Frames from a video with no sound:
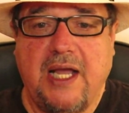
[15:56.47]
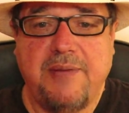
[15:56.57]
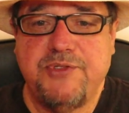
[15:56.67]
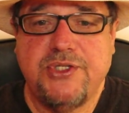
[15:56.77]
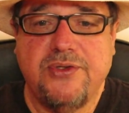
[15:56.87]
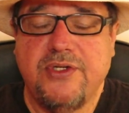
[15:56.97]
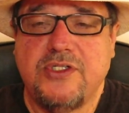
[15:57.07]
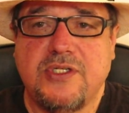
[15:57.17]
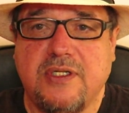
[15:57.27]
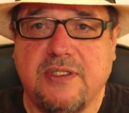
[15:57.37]
I'm sure
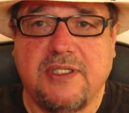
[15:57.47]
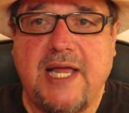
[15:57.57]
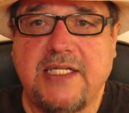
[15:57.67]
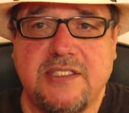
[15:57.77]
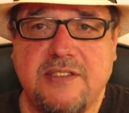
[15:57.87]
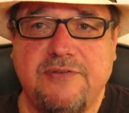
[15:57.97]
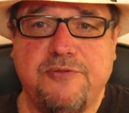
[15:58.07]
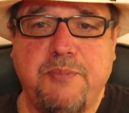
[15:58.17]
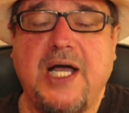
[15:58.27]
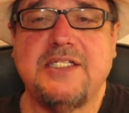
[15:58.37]
there's lots
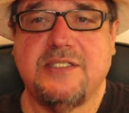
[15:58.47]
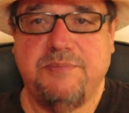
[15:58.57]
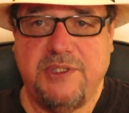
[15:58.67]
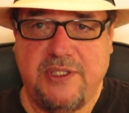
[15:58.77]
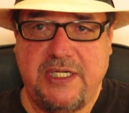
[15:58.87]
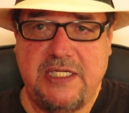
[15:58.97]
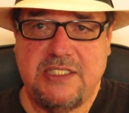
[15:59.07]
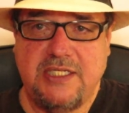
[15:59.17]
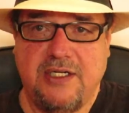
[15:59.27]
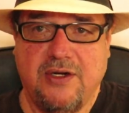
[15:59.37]
of
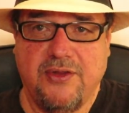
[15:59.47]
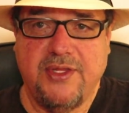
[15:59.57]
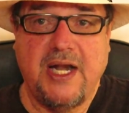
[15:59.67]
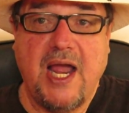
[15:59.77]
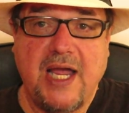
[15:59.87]
possibilities here that